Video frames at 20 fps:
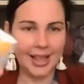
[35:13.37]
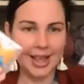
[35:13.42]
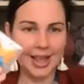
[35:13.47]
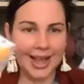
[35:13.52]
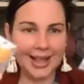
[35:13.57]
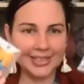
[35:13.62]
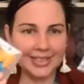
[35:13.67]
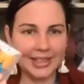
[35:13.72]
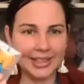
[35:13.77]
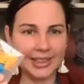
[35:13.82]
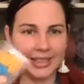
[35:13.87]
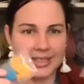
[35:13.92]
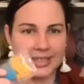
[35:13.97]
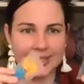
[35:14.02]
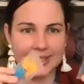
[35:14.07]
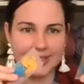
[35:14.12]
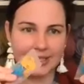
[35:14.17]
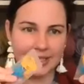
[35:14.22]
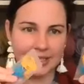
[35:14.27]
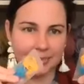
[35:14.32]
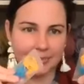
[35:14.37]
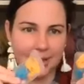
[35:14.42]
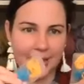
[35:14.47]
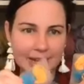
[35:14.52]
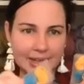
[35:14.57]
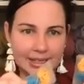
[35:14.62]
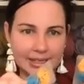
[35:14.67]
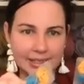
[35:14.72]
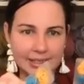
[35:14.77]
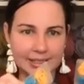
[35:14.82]
And then there's stitch
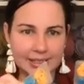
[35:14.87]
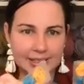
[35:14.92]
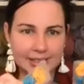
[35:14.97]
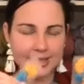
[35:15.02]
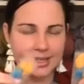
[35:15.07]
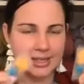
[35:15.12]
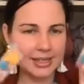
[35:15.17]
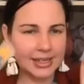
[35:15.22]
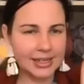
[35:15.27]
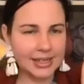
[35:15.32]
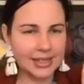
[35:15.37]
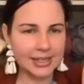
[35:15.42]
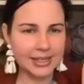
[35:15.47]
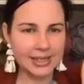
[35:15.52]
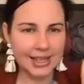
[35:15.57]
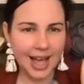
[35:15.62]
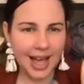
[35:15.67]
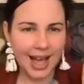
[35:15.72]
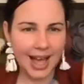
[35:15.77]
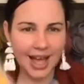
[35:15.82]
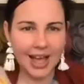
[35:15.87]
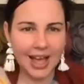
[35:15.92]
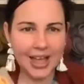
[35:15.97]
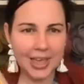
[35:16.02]
markers. I